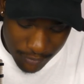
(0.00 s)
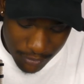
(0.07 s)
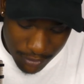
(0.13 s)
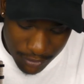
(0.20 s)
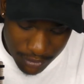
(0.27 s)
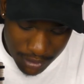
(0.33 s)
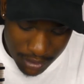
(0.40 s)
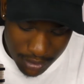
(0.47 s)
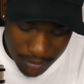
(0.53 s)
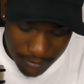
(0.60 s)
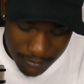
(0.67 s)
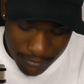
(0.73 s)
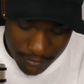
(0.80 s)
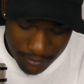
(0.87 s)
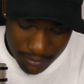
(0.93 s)
heard
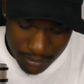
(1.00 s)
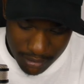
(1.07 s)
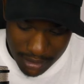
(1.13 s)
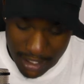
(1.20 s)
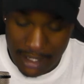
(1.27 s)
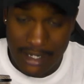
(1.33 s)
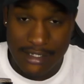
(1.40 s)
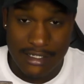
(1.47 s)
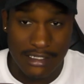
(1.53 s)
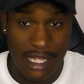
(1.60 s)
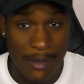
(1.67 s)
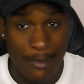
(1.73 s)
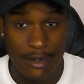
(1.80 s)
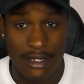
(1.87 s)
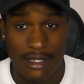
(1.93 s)
of in a
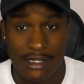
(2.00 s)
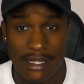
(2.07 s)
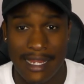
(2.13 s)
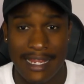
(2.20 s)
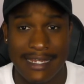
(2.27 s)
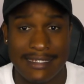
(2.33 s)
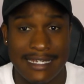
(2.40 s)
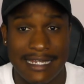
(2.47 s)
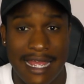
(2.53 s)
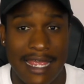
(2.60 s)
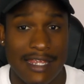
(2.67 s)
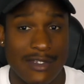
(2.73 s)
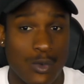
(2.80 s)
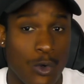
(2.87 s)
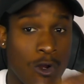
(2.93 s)
celebrity. Like, in
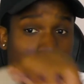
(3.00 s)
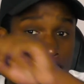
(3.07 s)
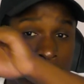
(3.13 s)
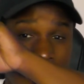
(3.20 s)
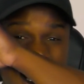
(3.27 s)
today's world,